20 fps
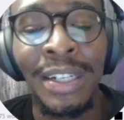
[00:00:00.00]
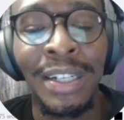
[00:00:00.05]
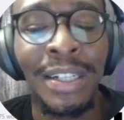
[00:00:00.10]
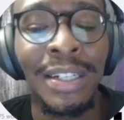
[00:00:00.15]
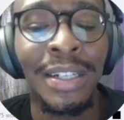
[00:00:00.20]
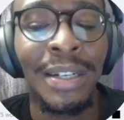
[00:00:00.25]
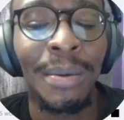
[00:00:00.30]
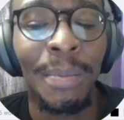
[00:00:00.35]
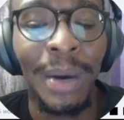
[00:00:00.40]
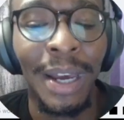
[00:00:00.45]

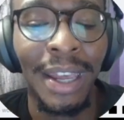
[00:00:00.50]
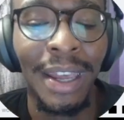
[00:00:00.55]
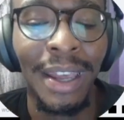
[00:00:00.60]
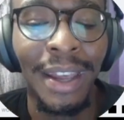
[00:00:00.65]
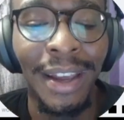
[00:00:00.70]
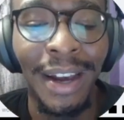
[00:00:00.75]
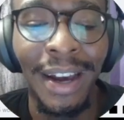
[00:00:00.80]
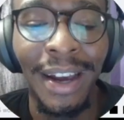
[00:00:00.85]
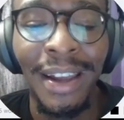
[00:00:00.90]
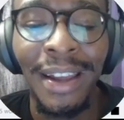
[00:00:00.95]
generated by
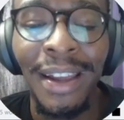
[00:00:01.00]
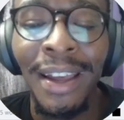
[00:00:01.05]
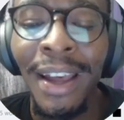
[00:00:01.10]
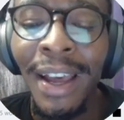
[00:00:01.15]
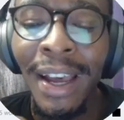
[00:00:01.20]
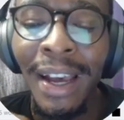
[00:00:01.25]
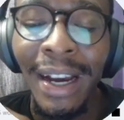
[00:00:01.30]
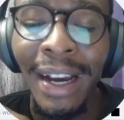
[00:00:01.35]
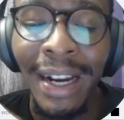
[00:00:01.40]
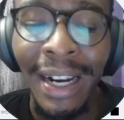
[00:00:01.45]
AI.
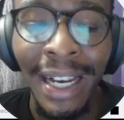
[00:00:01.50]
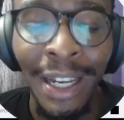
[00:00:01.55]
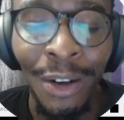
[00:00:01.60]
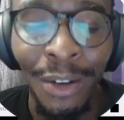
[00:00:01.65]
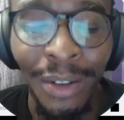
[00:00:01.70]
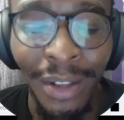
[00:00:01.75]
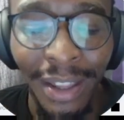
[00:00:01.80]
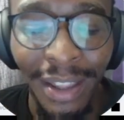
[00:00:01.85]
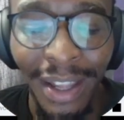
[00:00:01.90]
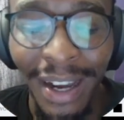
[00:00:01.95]
Kling,
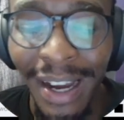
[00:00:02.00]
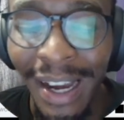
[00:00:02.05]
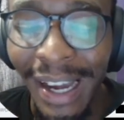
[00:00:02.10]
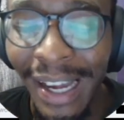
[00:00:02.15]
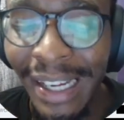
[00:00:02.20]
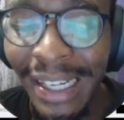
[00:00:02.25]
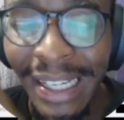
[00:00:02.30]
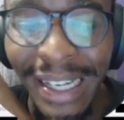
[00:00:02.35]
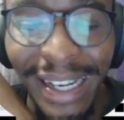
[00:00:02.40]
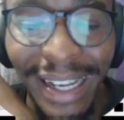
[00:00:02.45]
on the other
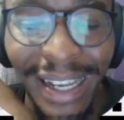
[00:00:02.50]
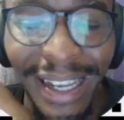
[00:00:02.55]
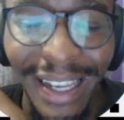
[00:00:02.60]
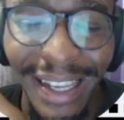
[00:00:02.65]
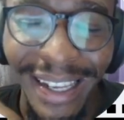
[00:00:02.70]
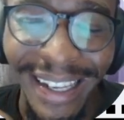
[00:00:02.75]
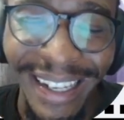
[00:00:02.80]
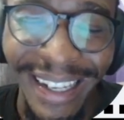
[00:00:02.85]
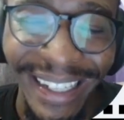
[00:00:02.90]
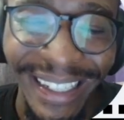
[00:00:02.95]
hand,
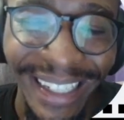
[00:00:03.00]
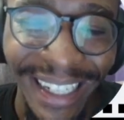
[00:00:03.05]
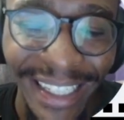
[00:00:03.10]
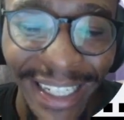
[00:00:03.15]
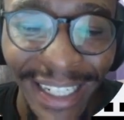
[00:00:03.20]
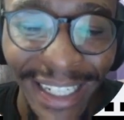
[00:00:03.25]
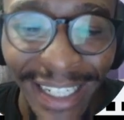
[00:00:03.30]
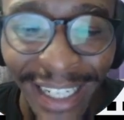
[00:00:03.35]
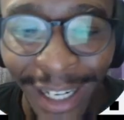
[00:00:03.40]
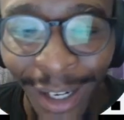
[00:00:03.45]

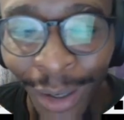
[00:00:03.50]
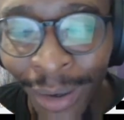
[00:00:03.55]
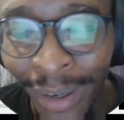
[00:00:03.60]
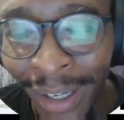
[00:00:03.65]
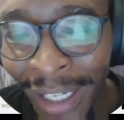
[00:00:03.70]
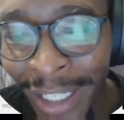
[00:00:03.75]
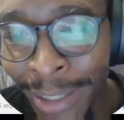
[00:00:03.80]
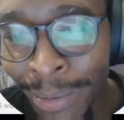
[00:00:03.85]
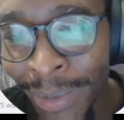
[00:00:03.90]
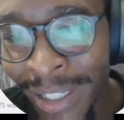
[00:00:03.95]
doesn't really look
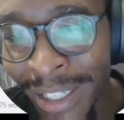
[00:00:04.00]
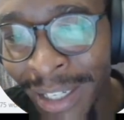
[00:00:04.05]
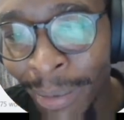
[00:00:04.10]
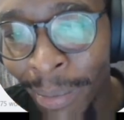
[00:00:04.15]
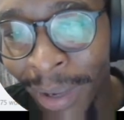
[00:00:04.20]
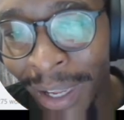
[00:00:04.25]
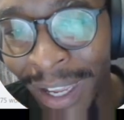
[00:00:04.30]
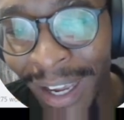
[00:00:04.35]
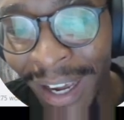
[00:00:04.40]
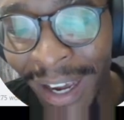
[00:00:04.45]
like it's been
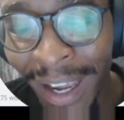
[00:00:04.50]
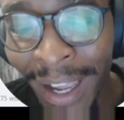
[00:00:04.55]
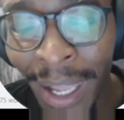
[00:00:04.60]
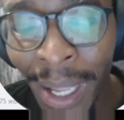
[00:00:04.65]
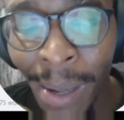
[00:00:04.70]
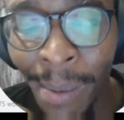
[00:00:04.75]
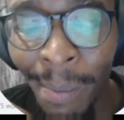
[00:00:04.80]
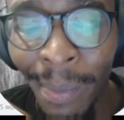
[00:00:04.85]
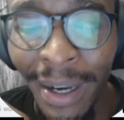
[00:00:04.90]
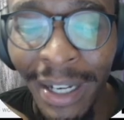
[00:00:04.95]
generated by
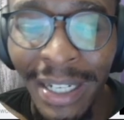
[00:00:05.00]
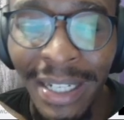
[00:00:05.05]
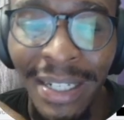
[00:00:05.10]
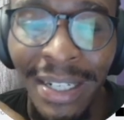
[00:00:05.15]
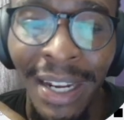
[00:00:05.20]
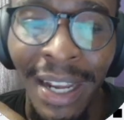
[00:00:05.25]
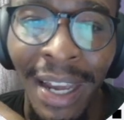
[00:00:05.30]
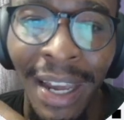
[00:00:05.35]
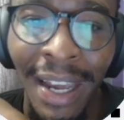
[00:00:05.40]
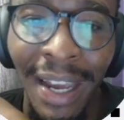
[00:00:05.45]
AI, but
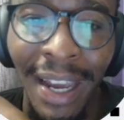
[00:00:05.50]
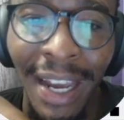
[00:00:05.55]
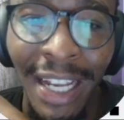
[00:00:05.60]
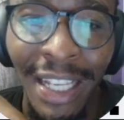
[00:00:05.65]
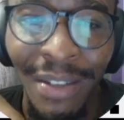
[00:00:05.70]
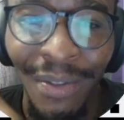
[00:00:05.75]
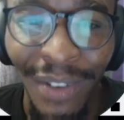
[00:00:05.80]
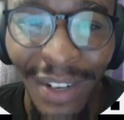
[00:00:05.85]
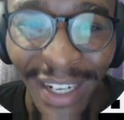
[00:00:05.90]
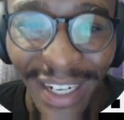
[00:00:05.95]

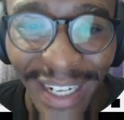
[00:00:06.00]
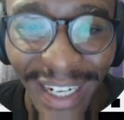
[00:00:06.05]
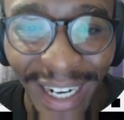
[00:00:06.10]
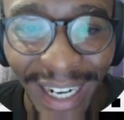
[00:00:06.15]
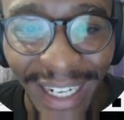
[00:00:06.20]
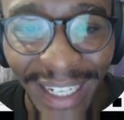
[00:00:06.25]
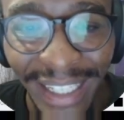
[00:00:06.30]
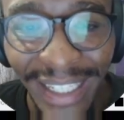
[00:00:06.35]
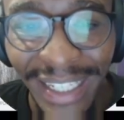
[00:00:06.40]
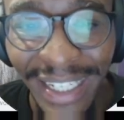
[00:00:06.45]
it's very
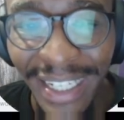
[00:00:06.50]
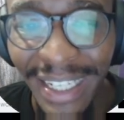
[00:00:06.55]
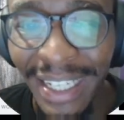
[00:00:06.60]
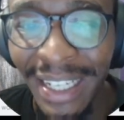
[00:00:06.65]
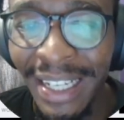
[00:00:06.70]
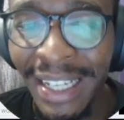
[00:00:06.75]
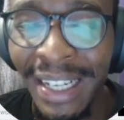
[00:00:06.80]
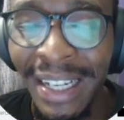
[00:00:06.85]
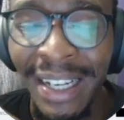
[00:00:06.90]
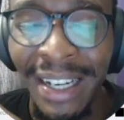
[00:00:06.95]

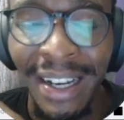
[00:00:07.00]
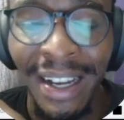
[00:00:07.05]
realistic